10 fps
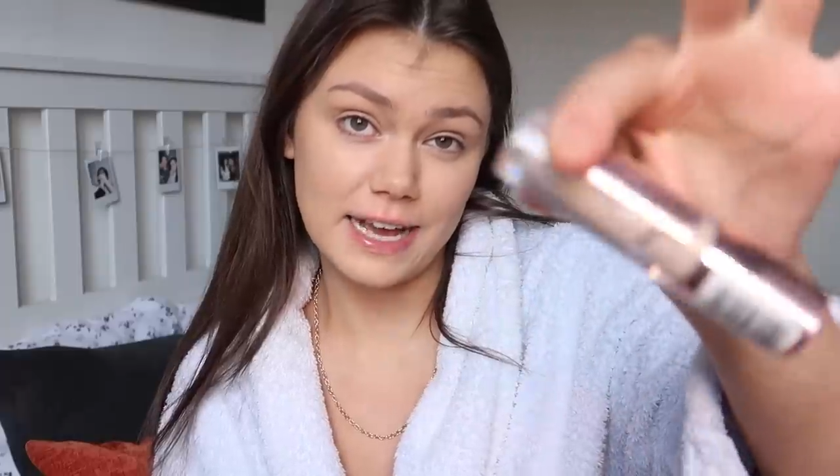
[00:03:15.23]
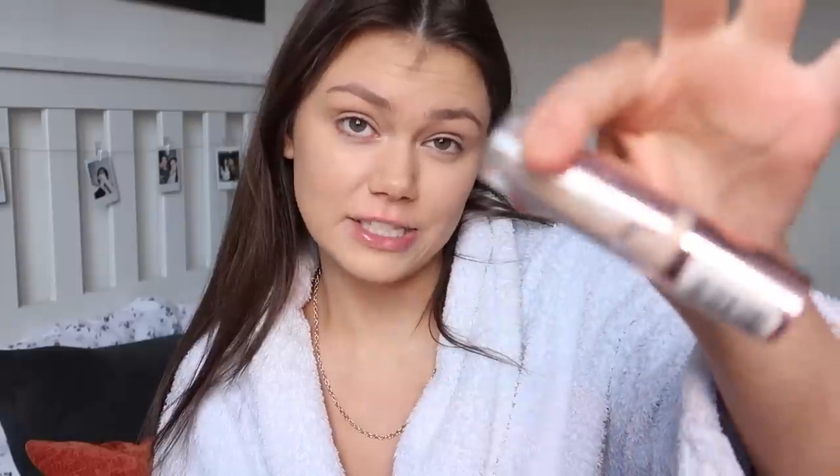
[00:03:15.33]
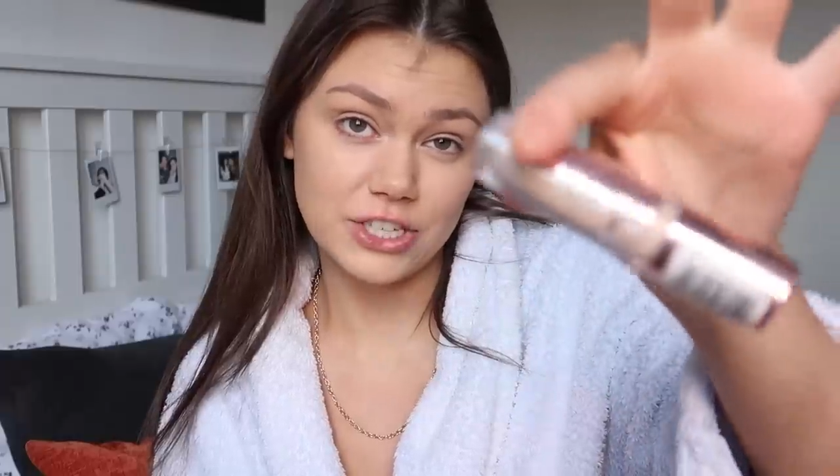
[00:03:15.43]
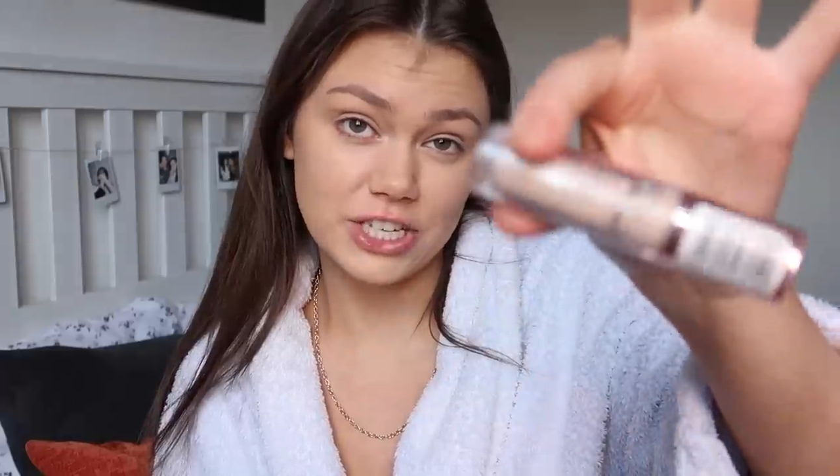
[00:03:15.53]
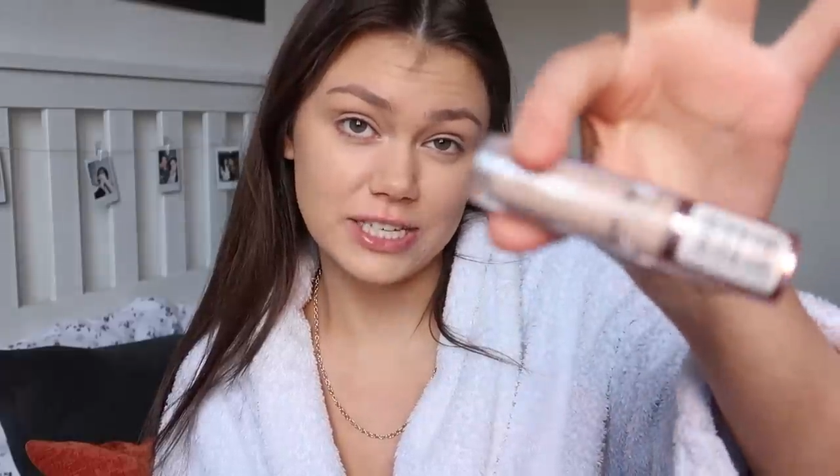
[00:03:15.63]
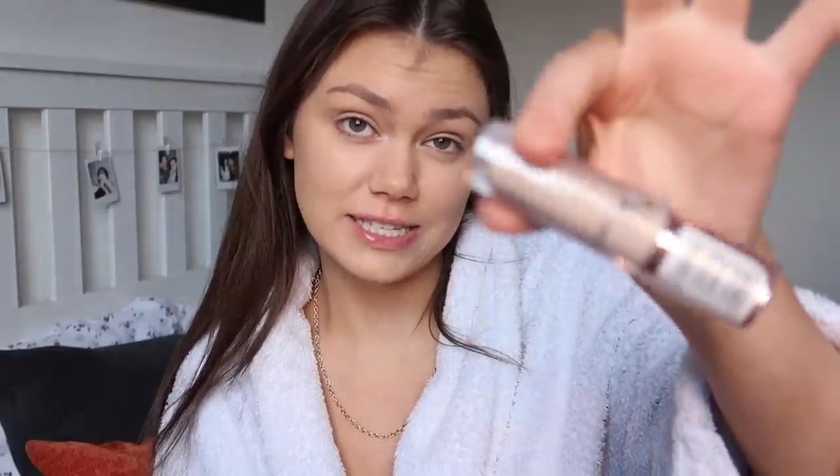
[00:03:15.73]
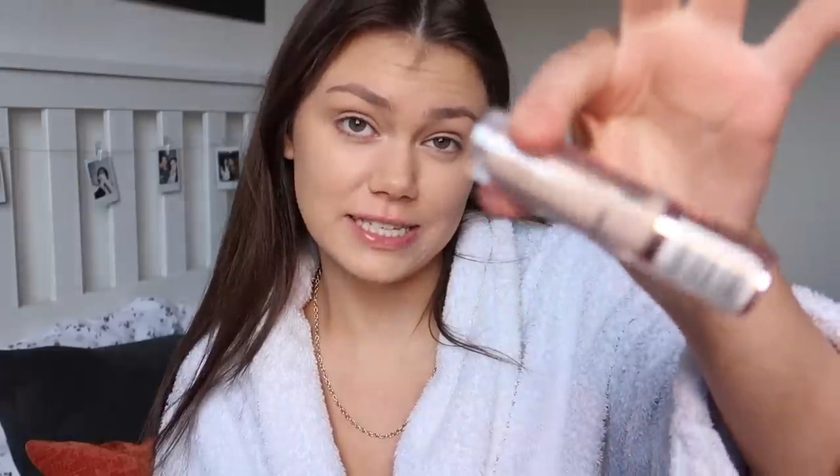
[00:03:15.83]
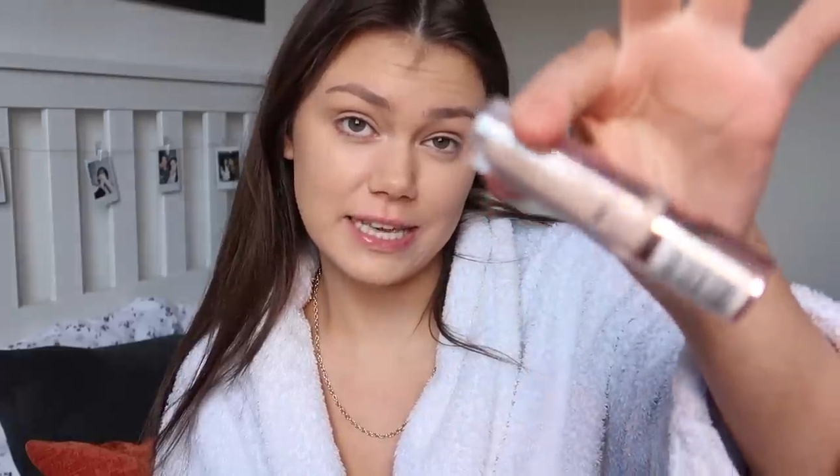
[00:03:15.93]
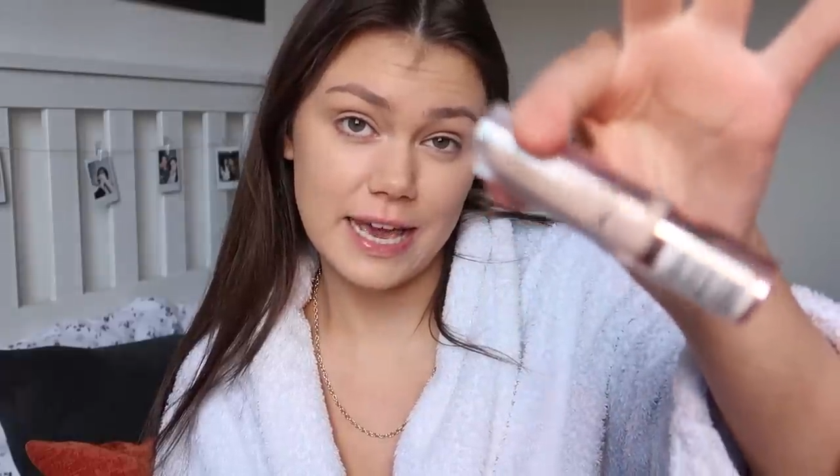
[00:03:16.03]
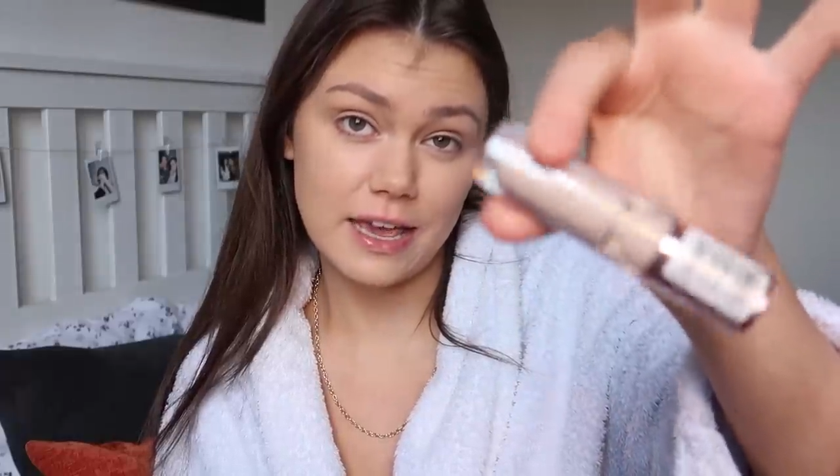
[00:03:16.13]
As you can
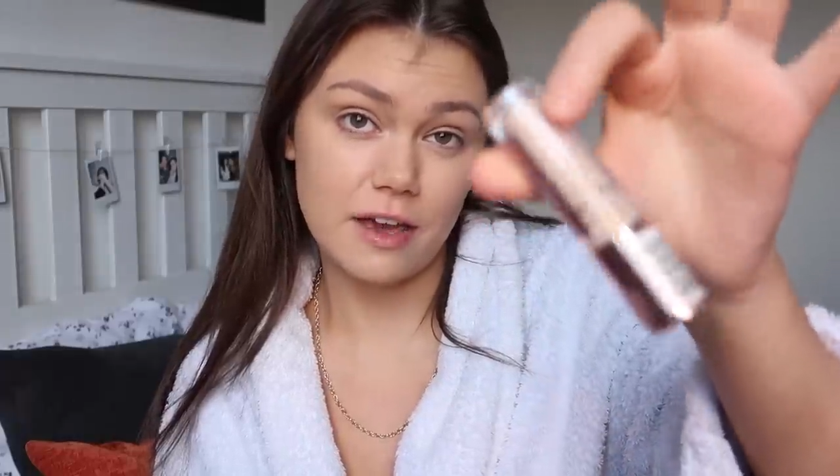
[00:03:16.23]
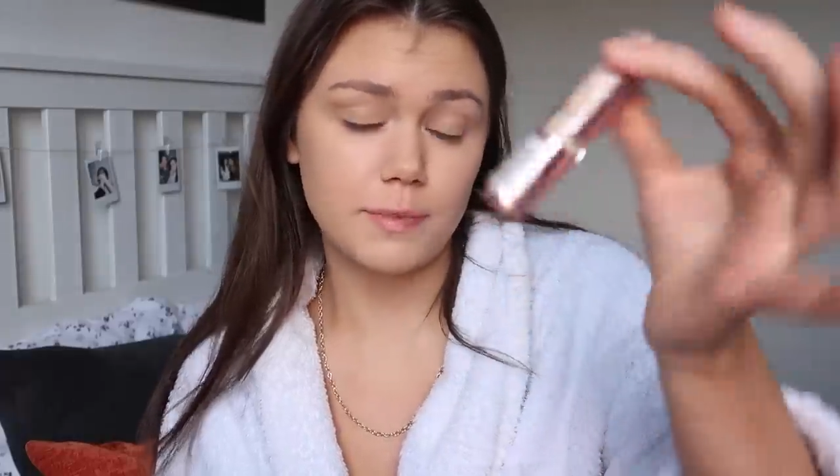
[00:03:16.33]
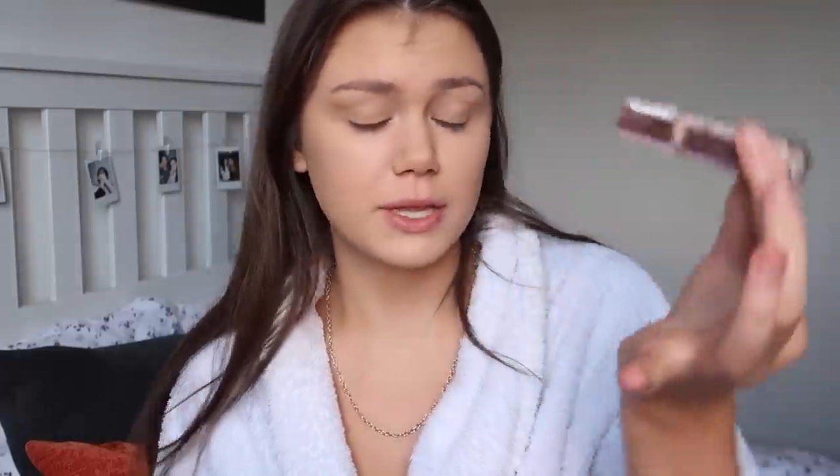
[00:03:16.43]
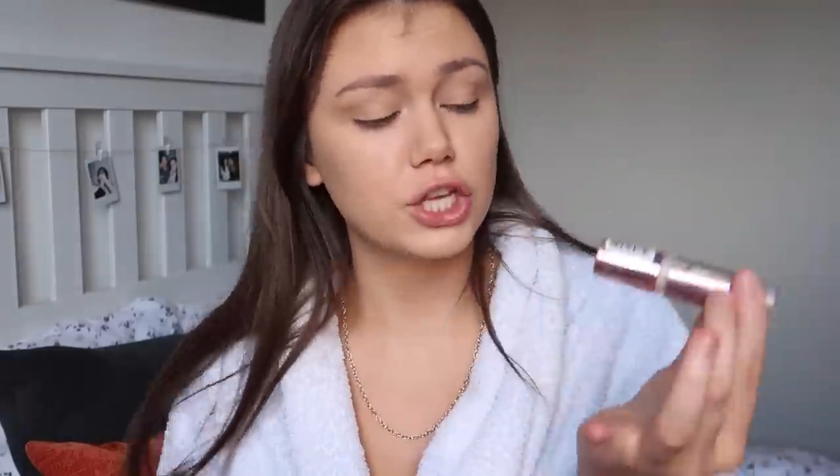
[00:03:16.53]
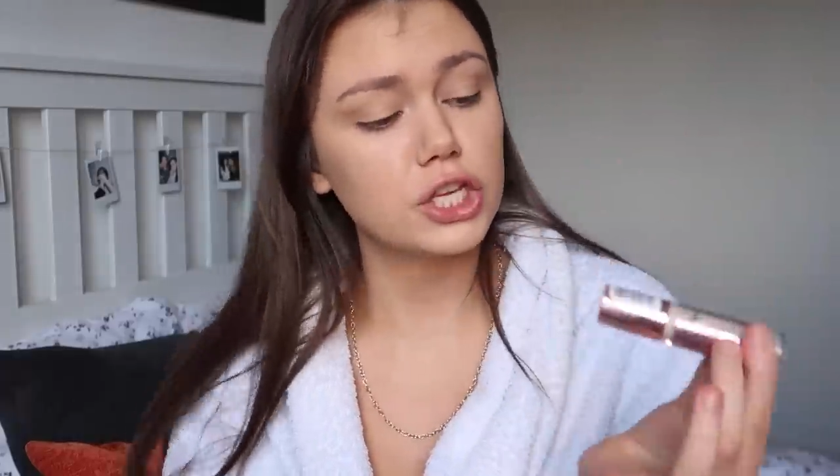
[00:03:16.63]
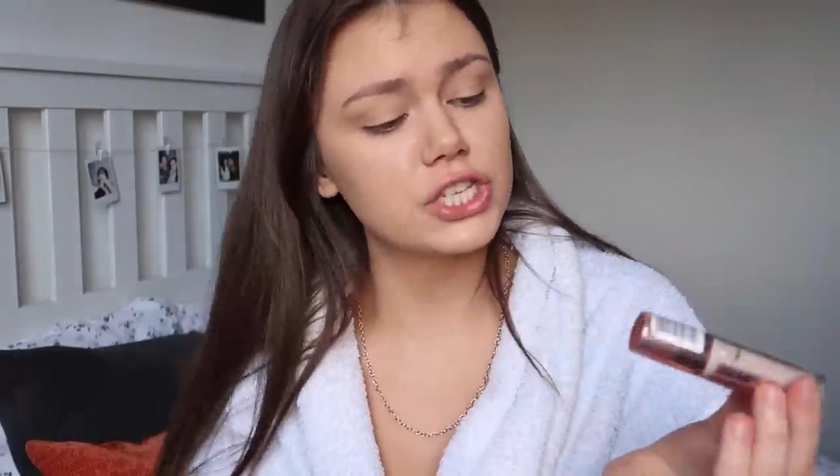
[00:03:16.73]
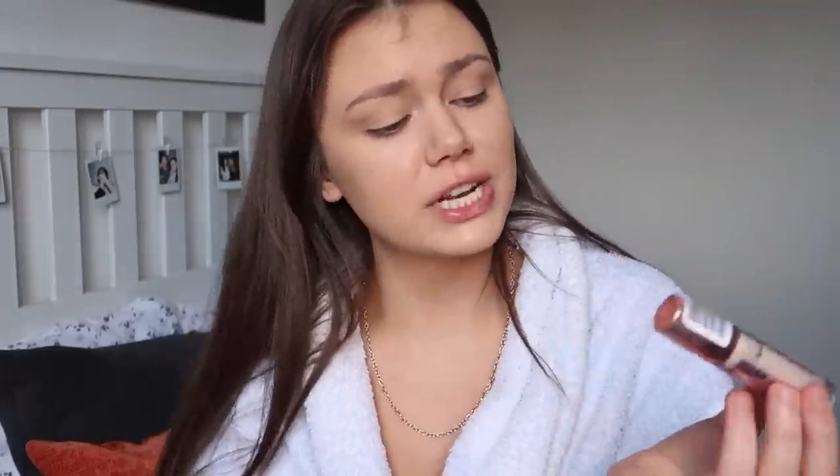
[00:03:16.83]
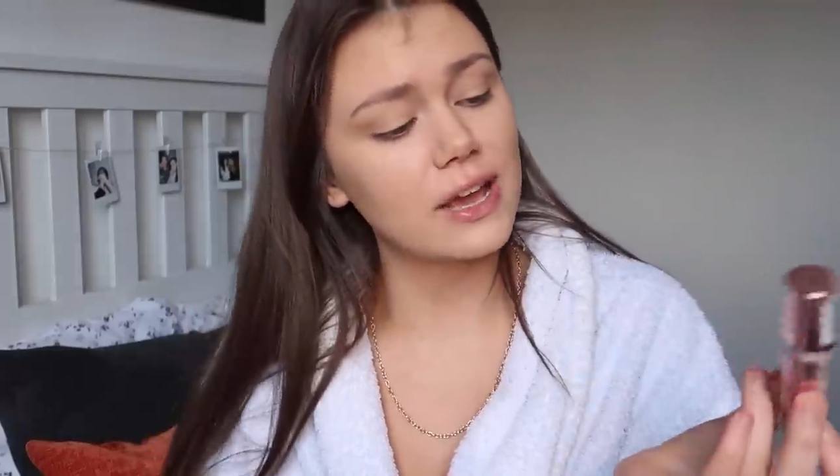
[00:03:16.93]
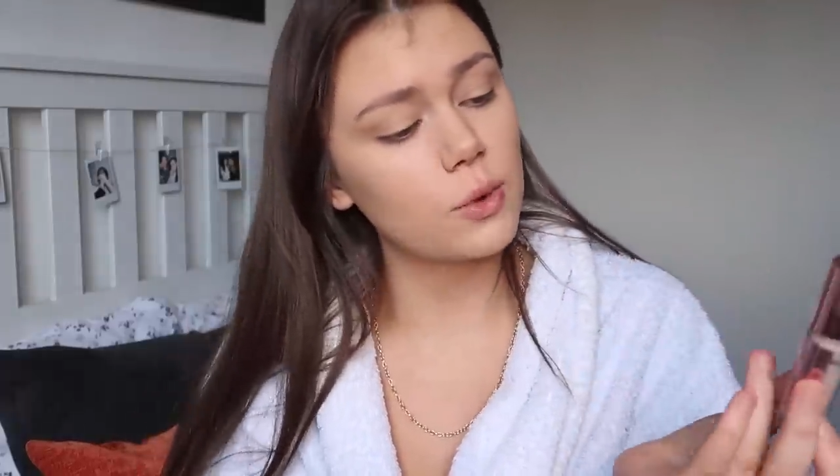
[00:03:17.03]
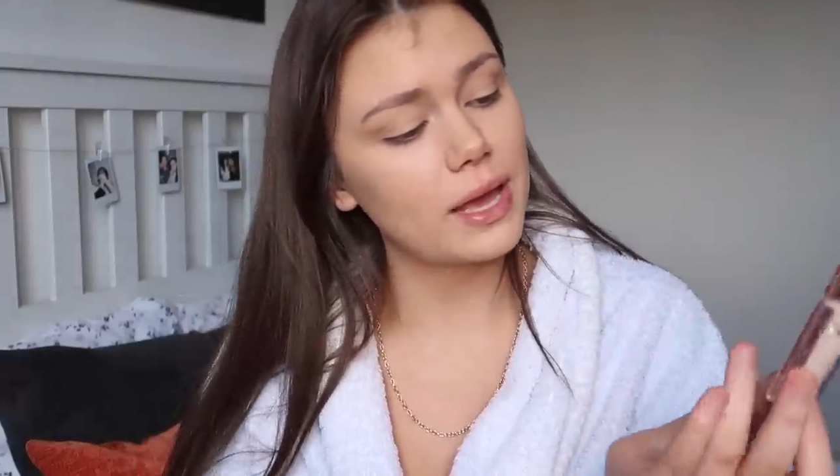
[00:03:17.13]
see, I have been using
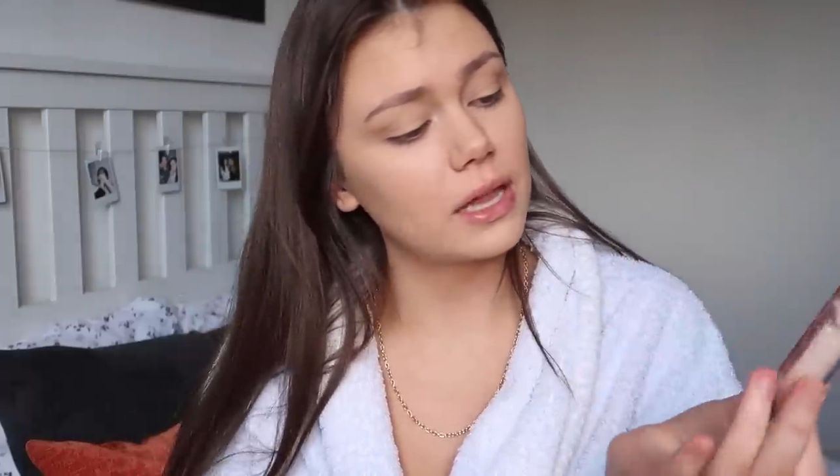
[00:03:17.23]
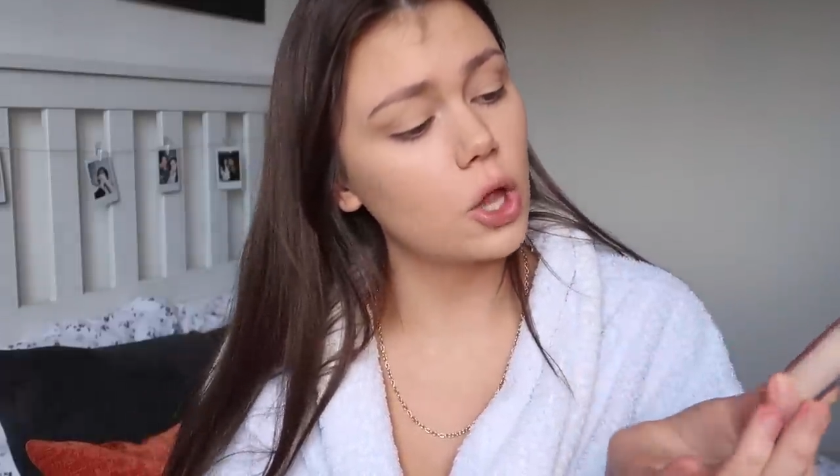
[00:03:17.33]
it quite a